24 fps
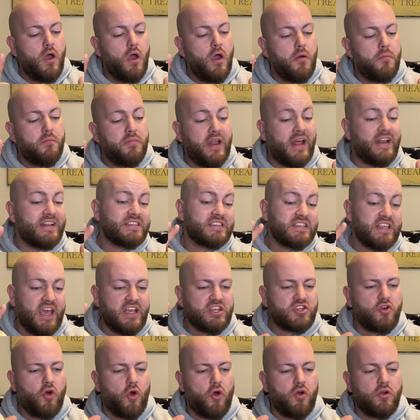
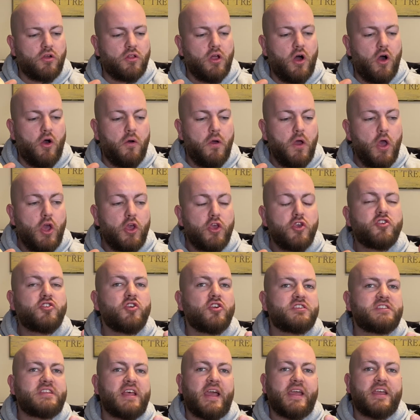banana/Coral Glow, you start
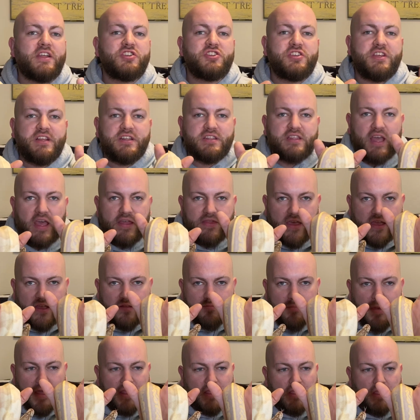stacking genes and they
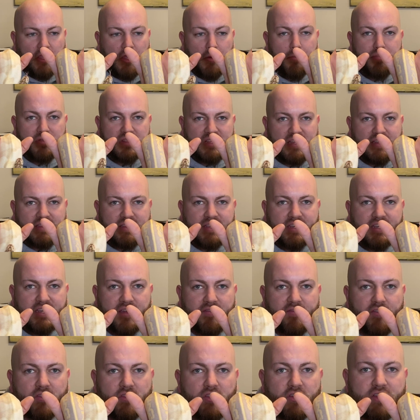make completely
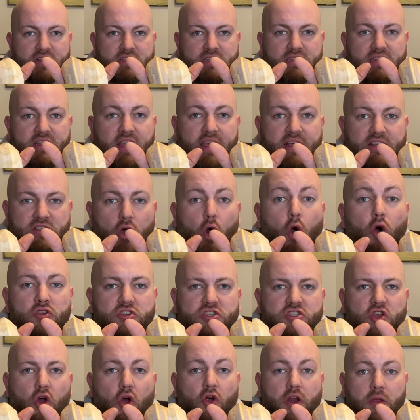different looking snakes, all
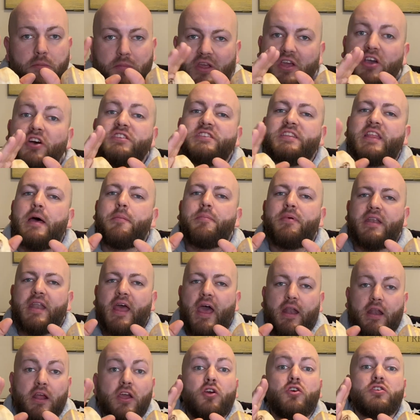starting because of that
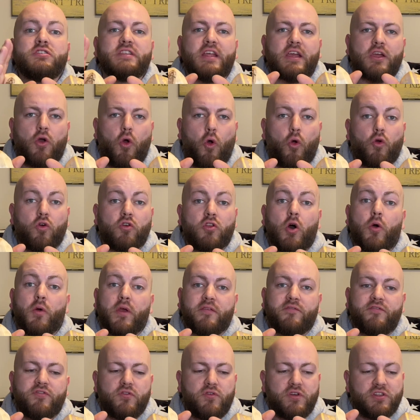banana, because of that Coral Glow
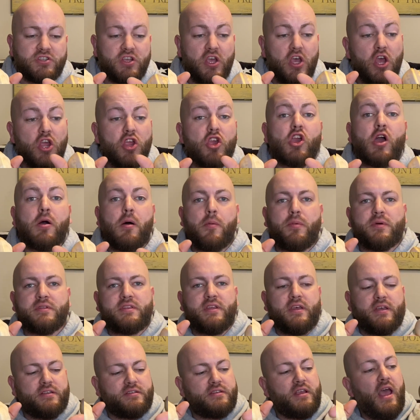influence, you come up with
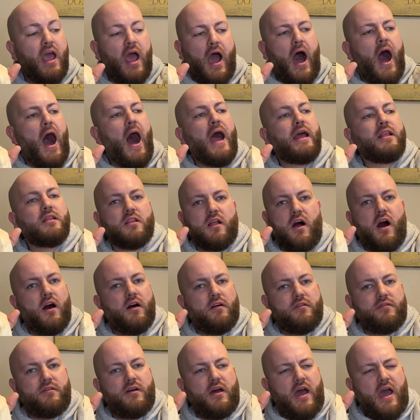this. I
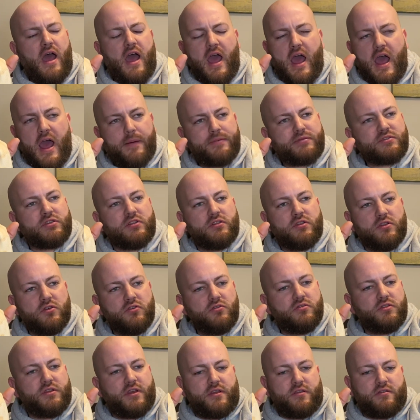love,
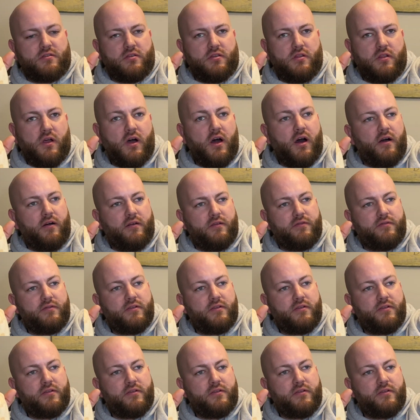absolutely love